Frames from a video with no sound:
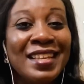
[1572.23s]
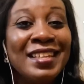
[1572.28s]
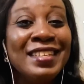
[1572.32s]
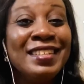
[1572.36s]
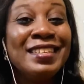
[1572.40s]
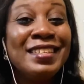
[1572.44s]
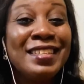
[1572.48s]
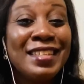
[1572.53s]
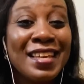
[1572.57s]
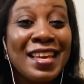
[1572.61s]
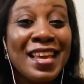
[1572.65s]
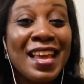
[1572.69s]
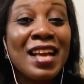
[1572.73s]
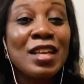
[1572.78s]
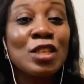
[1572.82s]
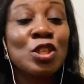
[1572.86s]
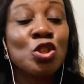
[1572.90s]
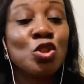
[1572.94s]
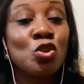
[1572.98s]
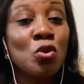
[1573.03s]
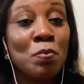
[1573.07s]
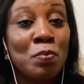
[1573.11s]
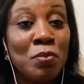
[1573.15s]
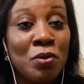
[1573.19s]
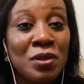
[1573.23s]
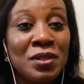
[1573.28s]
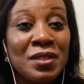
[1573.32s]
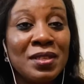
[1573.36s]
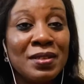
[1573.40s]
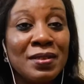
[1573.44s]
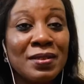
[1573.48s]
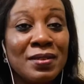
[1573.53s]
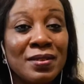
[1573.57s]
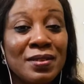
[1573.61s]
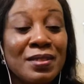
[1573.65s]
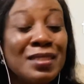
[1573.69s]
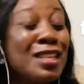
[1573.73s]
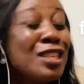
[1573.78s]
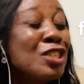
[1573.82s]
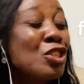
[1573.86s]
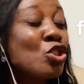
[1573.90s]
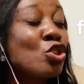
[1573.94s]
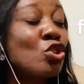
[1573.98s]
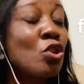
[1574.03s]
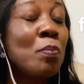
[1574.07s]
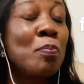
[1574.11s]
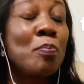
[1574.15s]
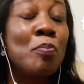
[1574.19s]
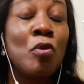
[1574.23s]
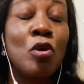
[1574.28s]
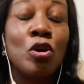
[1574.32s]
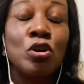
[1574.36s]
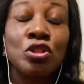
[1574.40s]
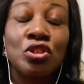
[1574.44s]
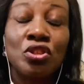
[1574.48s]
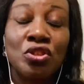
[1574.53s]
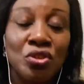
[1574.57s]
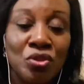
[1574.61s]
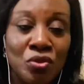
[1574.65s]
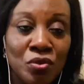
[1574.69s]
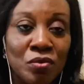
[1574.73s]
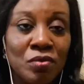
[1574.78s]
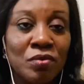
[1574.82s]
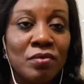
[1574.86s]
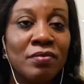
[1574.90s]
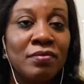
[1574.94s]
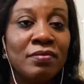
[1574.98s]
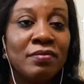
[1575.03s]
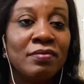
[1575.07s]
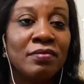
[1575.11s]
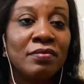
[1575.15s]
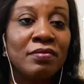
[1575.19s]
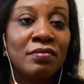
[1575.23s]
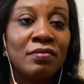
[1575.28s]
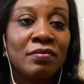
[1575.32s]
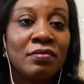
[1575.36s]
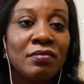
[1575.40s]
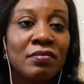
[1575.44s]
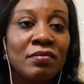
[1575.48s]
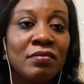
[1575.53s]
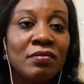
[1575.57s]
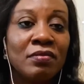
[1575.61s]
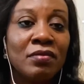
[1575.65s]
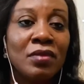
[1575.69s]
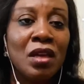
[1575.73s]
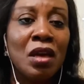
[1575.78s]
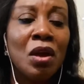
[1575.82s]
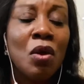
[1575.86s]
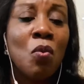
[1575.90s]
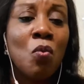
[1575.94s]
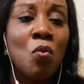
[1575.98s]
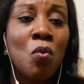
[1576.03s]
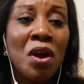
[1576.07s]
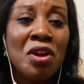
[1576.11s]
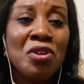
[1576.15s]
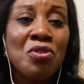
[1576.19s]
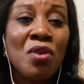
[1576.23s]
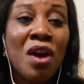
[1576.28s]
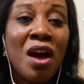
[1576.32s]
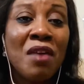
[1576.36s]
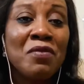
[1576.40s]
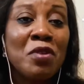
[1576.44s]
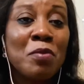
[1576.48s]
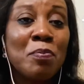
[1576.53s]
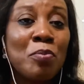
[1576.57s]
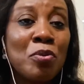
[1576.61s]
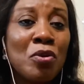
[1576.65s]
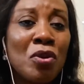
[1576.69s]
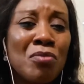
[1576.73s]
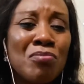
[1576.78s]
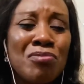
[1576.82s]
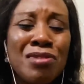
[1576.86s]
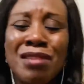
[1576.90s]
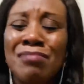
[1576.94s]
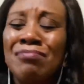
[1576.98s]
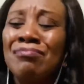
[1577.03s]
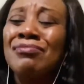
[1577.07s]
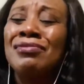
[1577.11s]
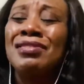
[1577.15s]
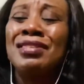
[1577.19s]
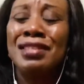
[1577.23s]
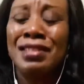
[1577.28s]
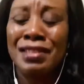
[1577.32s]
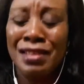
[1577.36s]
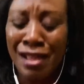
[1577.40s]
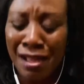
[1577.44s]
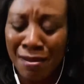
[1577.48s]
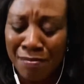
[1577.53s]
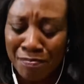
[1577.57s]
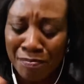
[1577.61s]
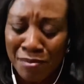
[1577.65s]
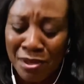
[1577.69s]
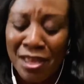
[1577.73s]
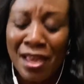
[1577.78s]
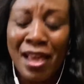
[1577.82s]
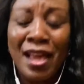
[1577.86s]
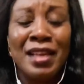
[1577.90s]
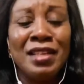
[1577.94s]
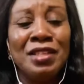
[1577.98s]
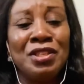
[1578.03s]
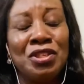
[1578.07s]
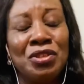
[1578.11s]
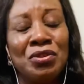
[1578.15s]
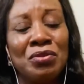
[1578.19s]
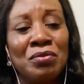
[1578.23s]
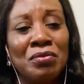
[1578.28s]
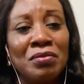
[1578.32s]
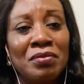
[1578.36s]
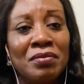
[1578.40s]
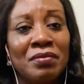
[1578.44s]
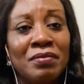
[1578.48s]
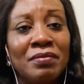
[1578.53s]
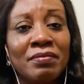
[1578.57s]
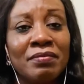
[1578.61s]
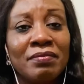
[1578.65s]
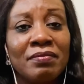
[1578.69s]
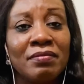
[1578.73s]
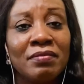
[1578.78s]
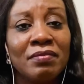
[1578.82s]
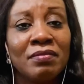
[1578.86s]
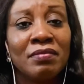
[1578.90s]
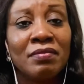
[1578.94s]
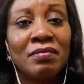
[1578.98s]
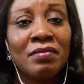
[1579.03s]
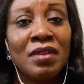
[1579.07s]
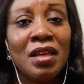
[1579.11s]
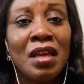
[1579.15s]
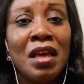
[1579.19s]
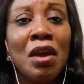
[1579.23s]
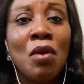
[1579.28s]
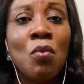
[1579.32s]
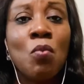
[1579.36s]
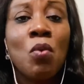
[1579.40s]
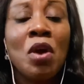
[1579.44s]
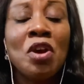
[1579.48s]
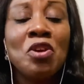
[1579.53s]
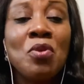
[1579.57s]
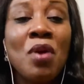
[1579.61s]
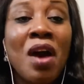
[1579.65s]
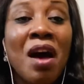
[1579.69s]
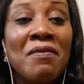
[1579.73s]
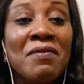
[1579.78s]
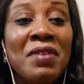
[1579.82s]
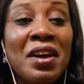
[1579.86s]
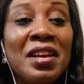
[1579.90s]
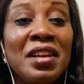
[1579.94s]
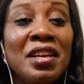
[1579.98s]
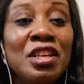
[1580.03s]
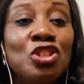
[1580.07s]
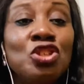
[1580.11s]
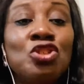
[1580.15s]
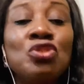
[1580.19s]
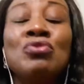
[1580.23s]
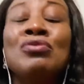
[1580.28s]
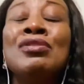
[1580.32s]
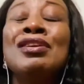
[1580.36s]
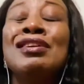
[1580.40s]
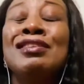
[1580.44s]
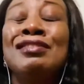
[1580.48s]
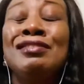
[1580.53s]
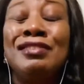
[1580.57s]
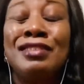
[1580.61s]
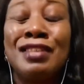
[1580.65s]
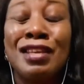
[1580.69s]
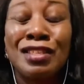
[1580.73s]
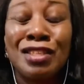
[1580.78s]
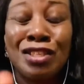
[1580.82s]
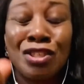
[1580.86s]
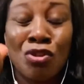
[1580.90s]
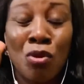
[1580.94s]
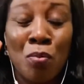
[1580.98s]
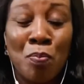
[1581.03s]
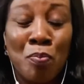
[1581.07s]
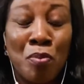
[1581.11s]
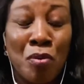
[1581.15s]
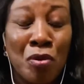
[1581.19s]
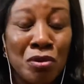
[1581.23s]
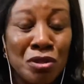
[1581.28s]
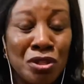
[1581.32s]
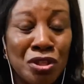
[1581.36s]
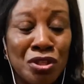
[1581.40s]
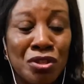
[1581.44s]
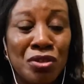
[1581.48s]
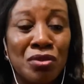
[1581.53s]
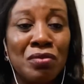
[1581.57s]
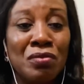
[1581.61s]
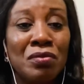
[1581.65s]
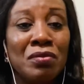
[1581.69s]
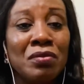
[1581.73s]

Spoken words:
They are supporters. They support you. When you have a problem, they are behind you. When you have an issue, they support you.